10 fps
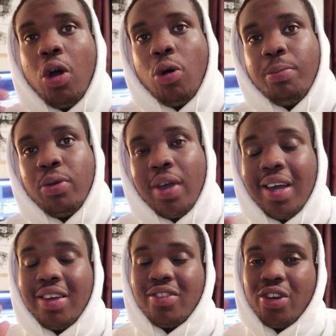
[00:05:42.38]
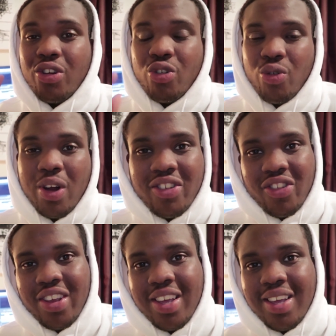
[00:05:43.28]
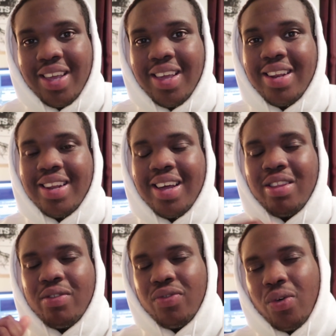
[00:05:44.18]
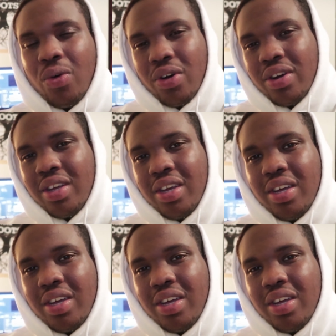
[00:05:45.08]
I hope you guys are crushing it and I look forward